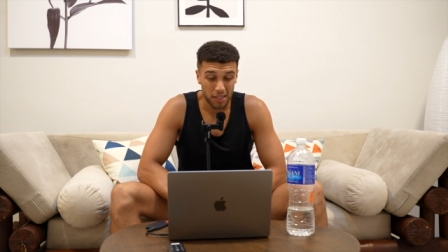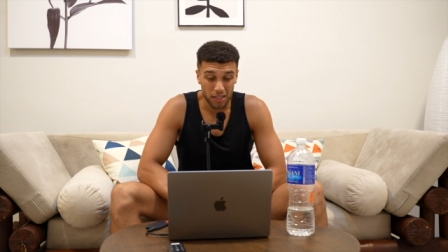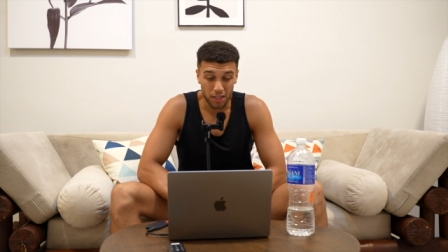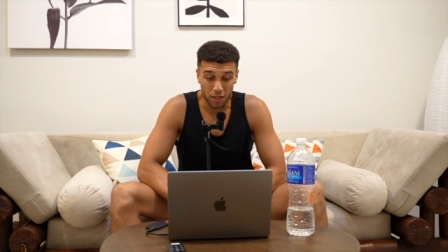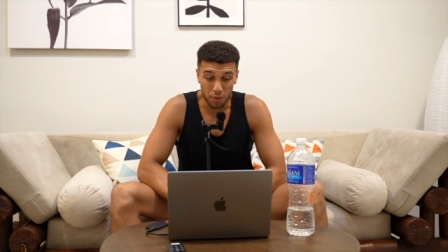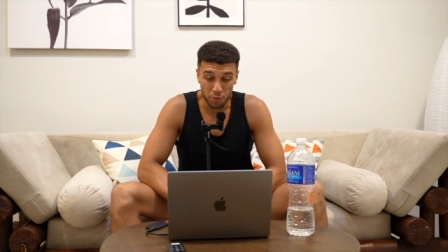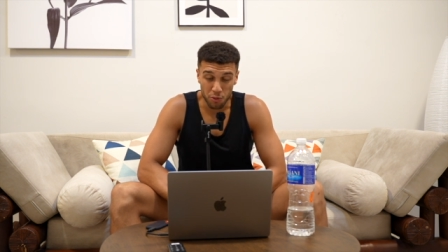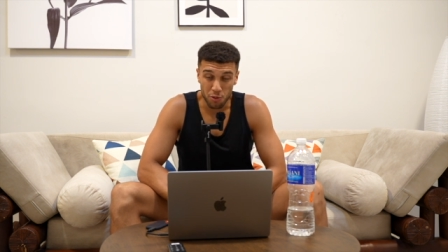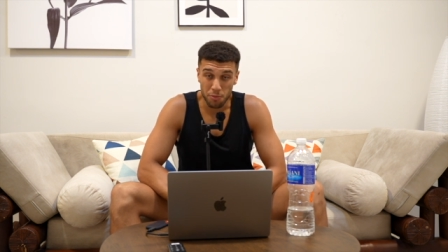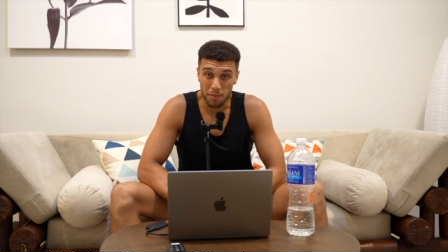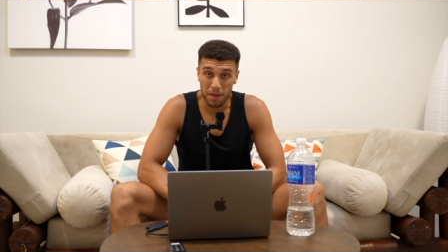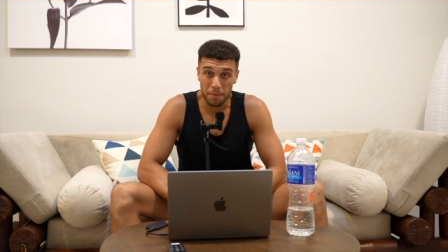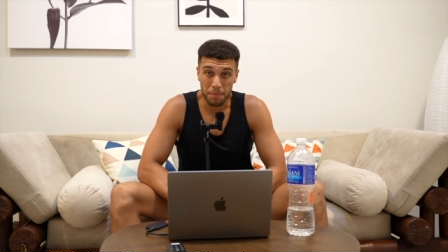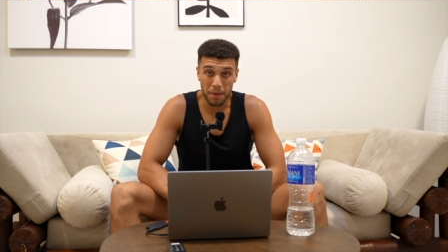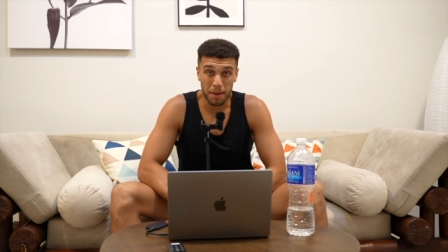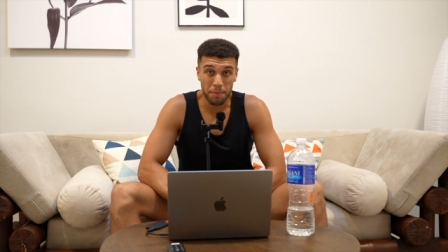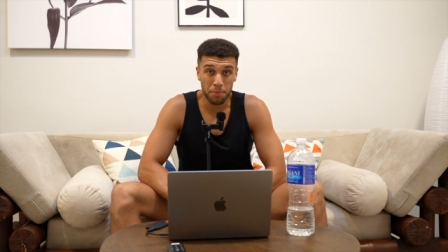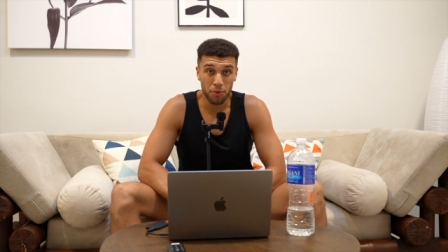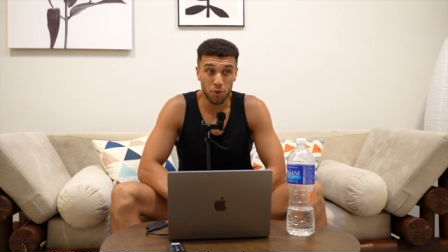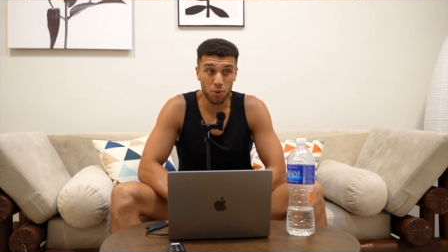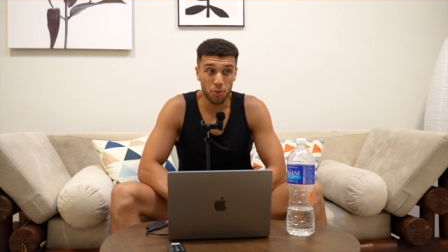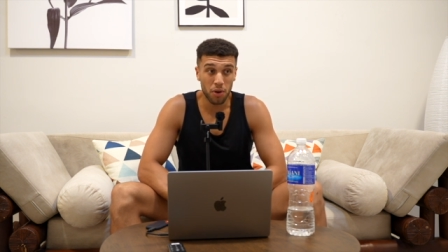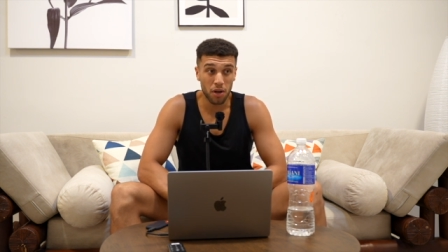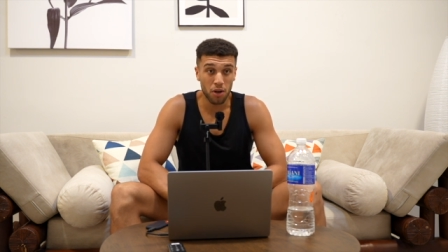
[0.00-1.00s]
You will meet
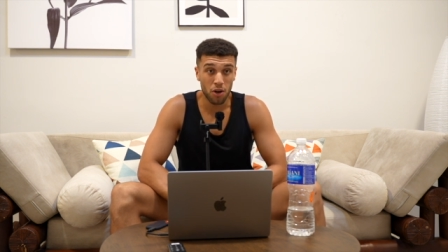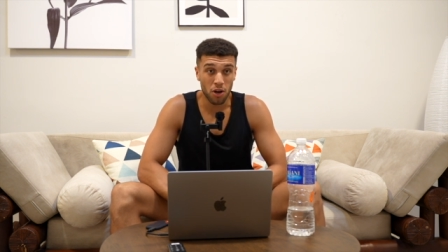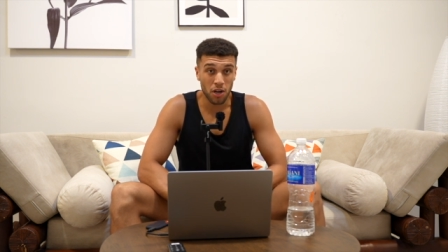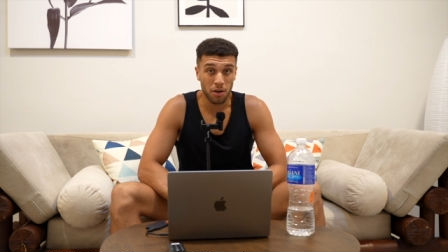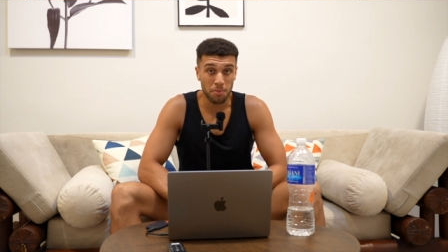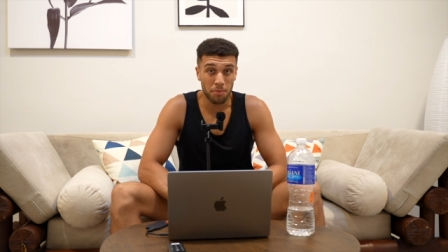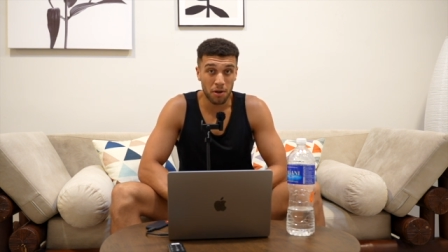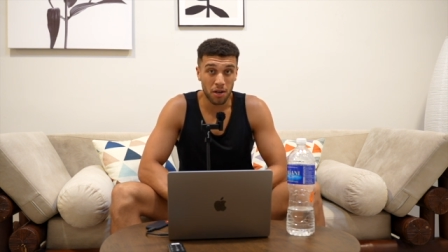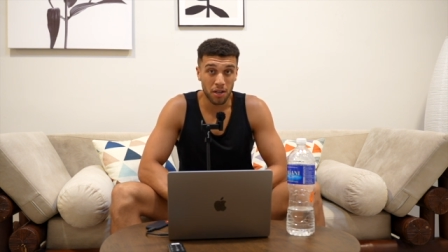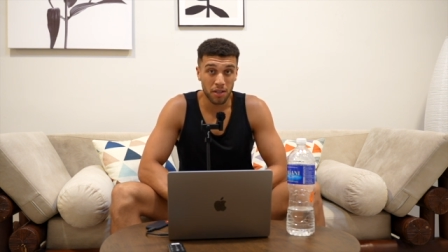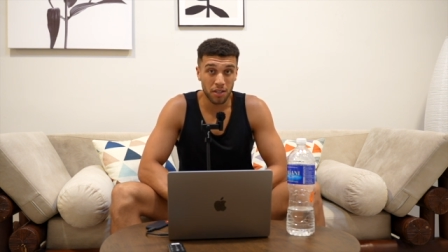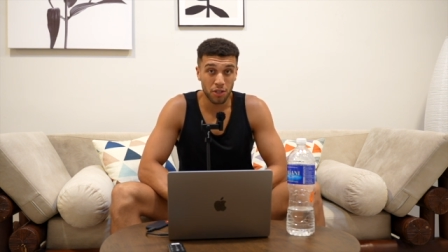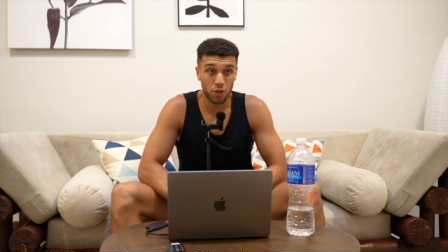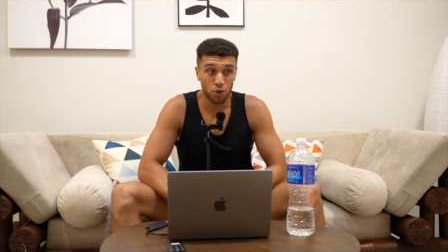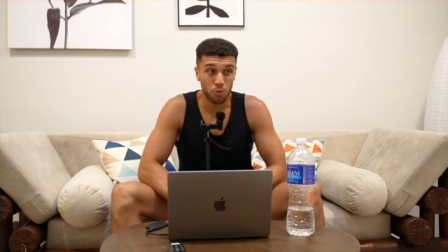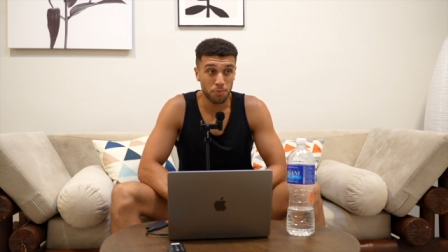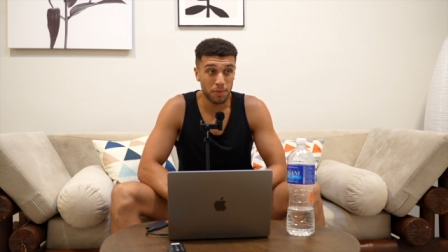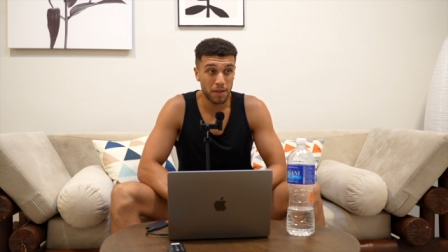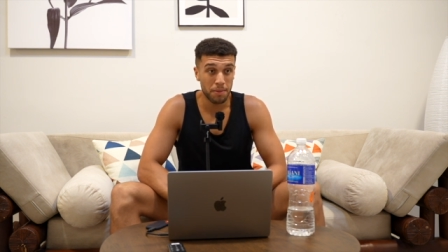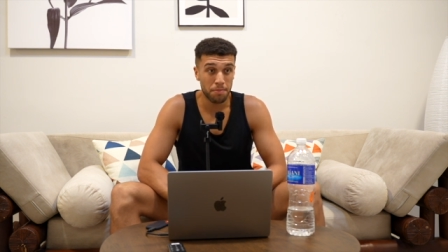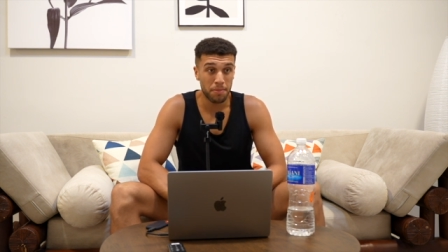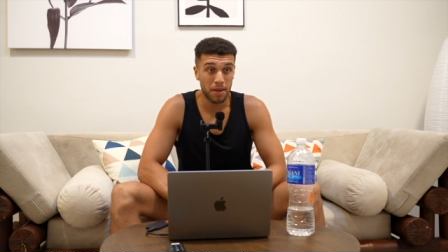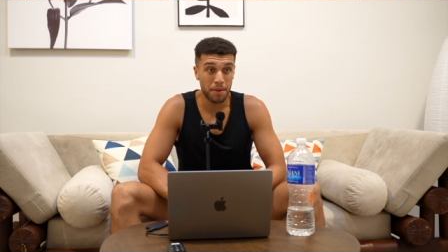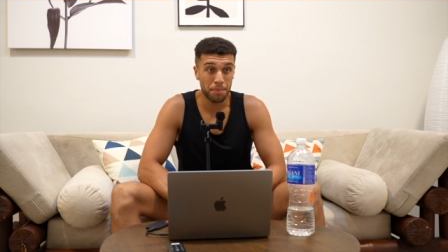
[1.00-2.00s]
people who are like-minded. You'll
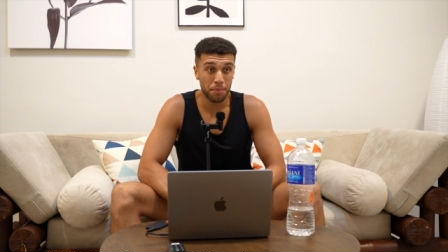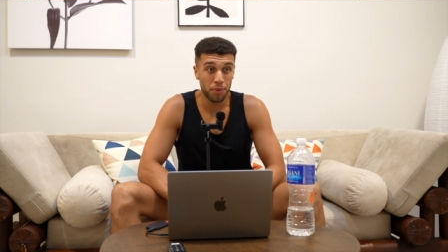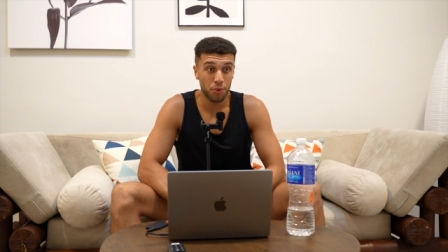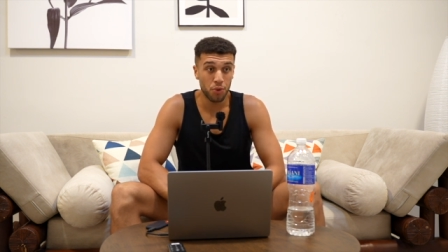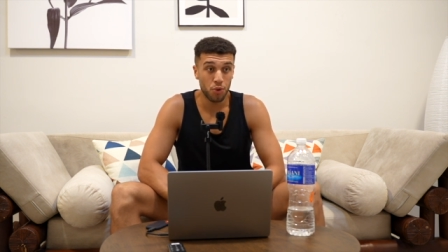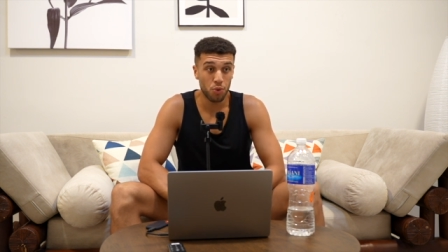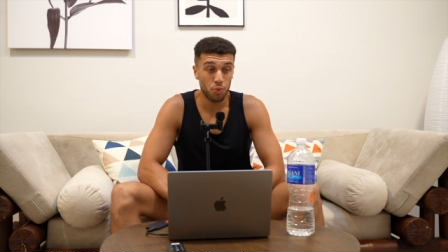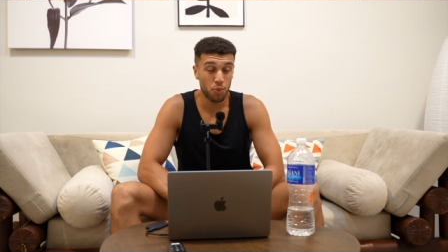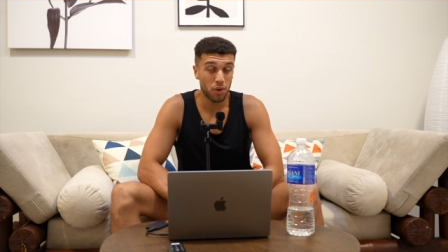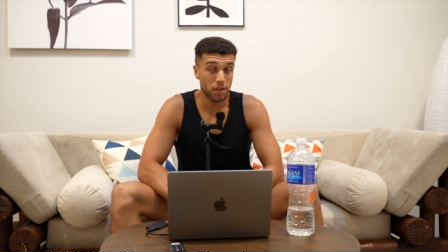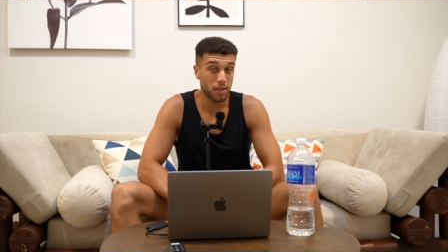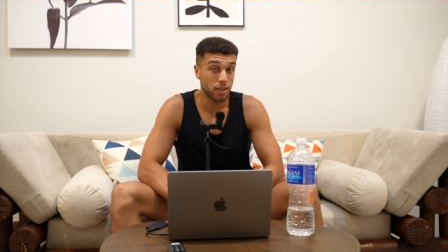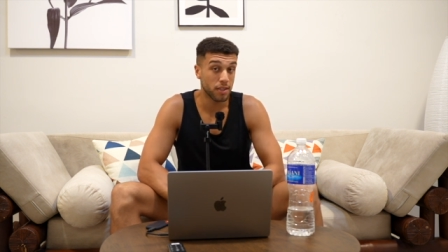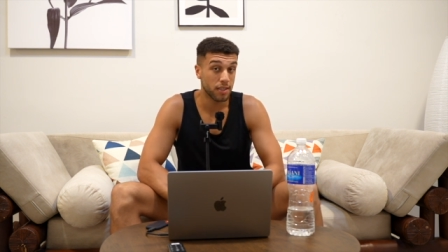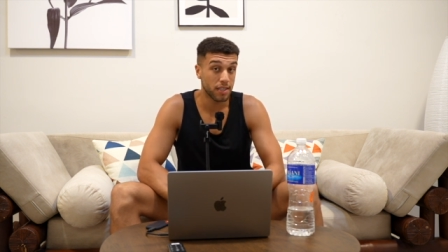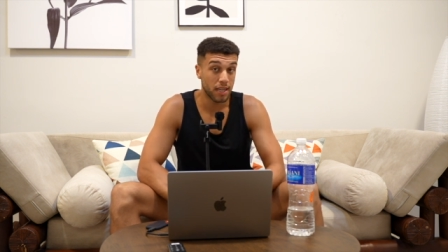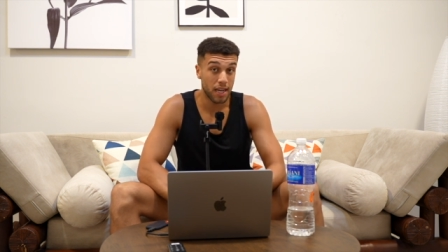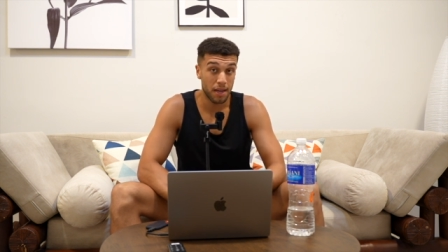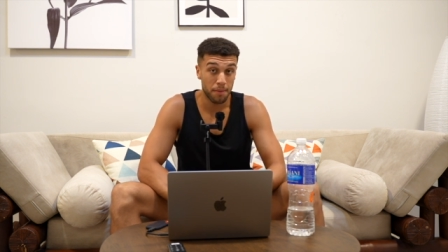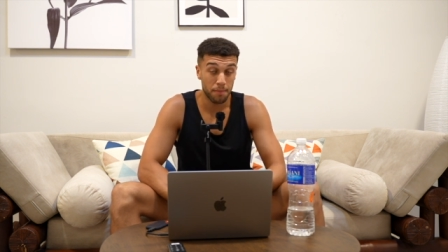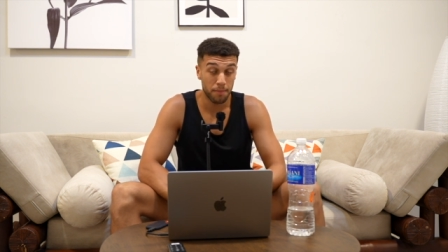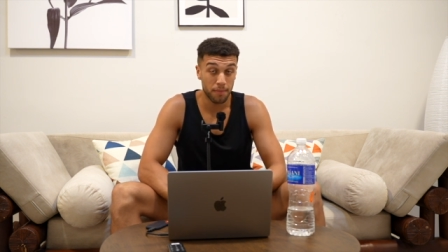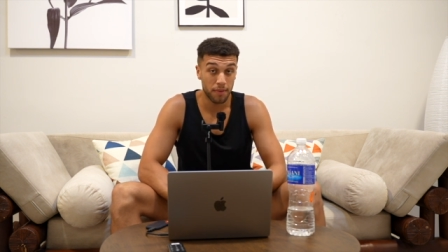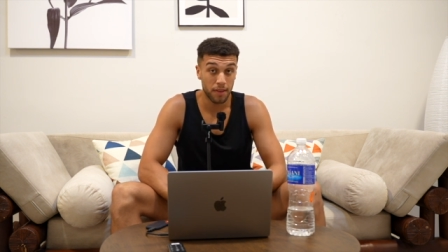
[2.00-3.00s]
meet people who want the
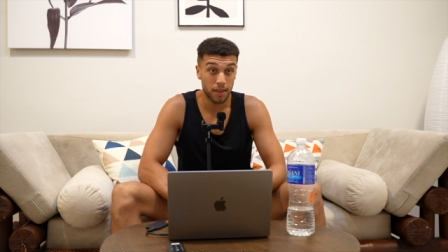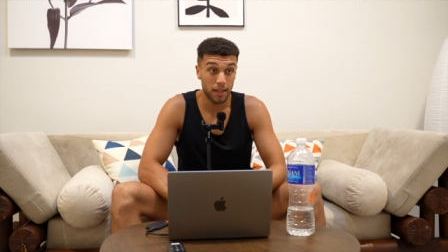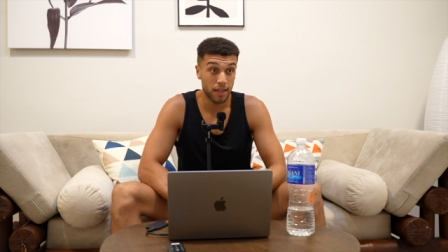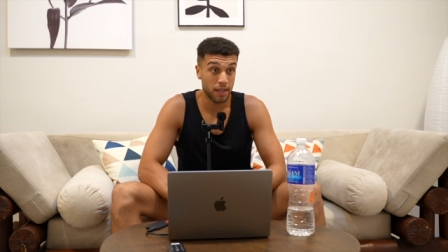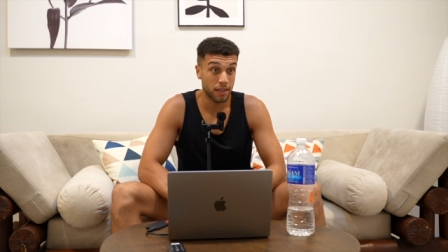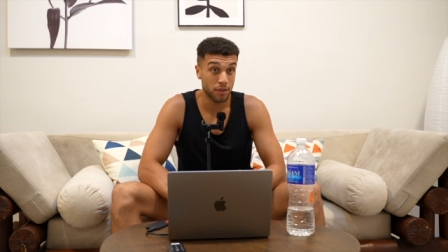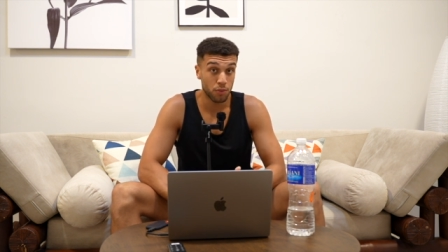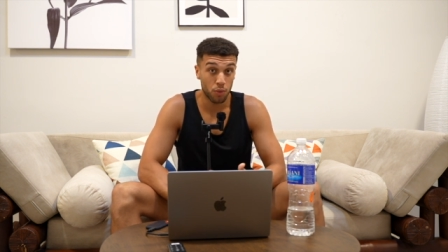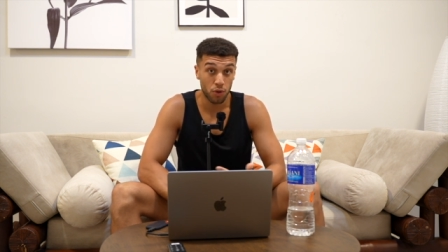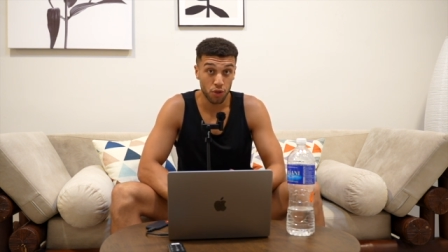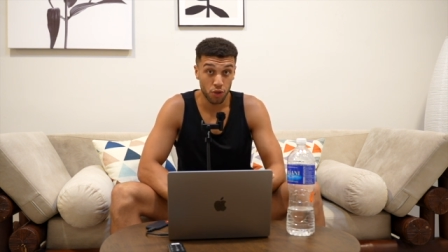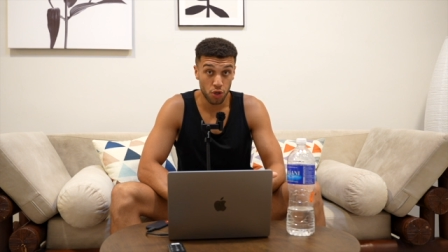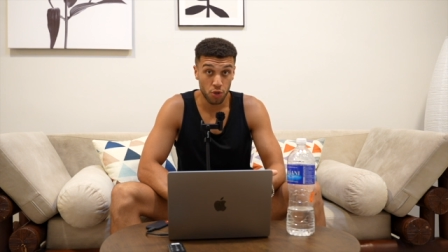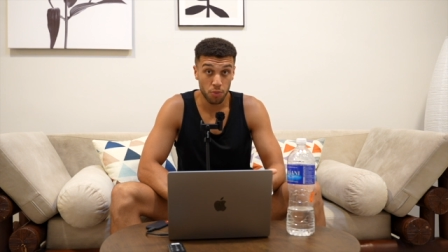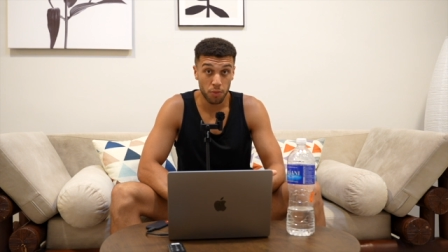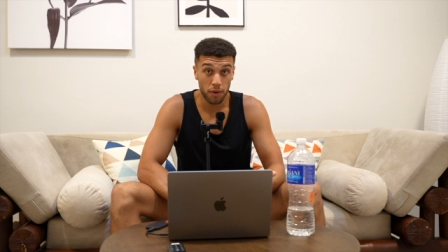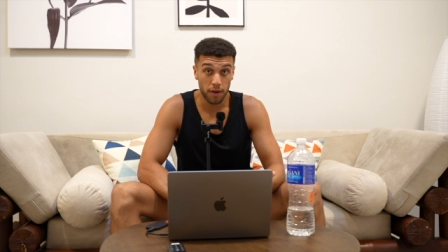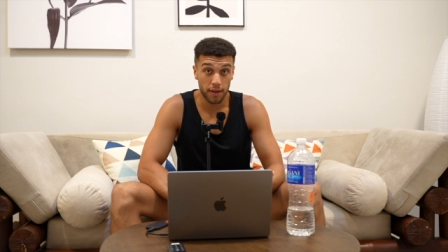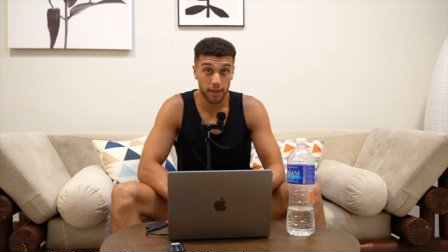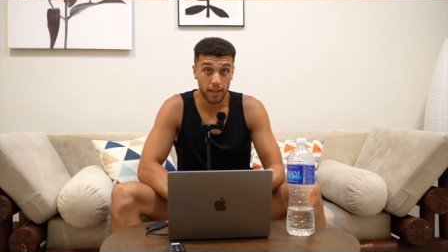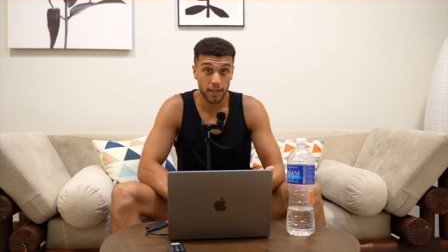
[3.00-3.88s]
same as what you want.